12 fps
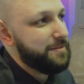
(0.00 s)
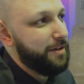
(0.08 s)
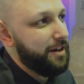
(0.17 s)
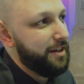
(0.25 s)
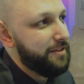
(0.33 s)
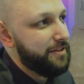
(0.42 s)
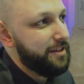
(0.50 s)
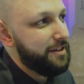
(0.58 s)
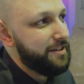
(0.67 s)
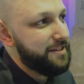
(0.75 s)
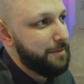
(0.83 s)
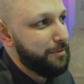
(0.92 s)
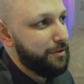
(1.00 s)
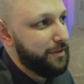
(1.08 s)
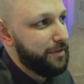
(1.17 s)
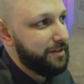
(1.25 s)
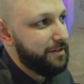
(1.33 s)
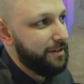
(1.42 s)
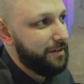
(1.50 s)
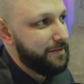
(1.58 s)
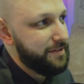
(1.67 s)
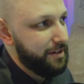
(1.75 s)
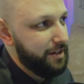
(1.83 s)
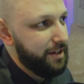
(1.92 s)
Sparka at the December event. I
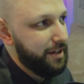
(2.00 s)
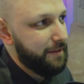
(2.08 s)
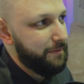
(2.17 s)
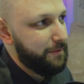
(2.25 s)
was there. Yeah.